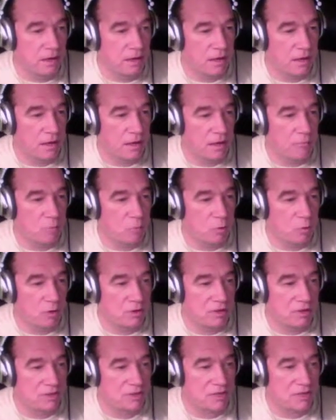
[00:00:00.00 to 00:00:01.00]
I more or
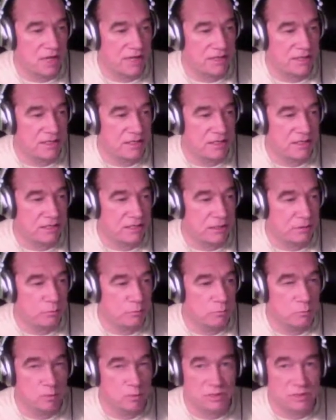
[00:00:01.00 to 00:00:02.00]
less like to hear
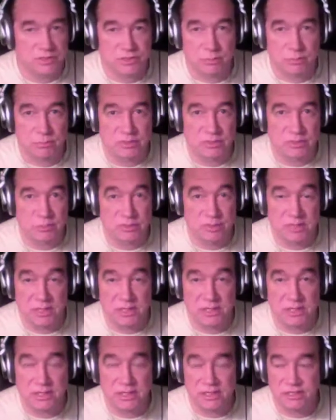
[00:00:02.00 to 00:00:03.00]
what somebody's
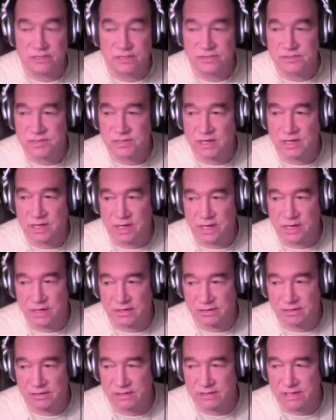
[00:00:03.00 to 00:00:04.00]
opinion is,
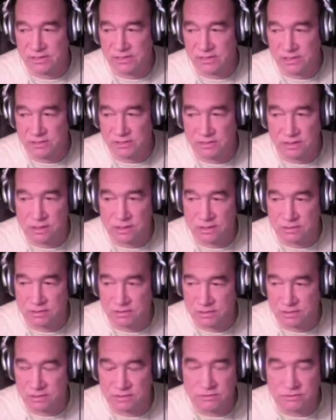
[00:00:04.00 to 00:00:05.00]
and that's it.
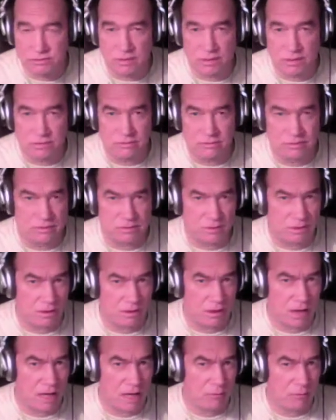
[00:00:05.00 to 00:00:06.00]
And
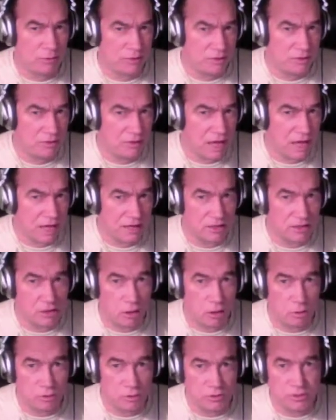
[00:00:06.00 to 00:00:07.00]
I would not
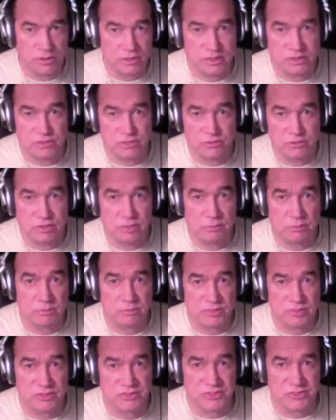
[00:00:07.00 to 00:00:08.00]
go to the extreme of
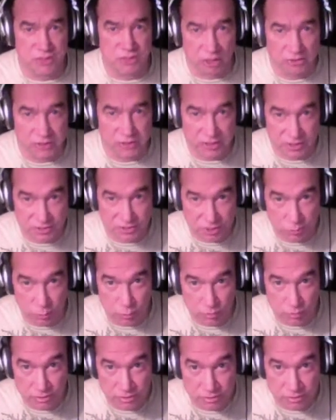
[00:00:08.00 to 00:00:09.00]
insulting
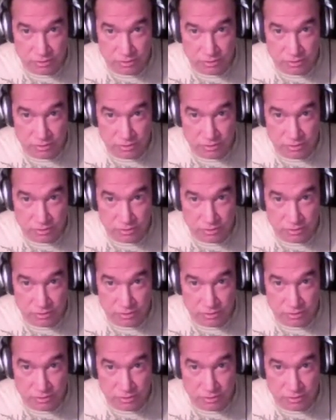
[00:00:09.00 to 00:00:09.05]
someone.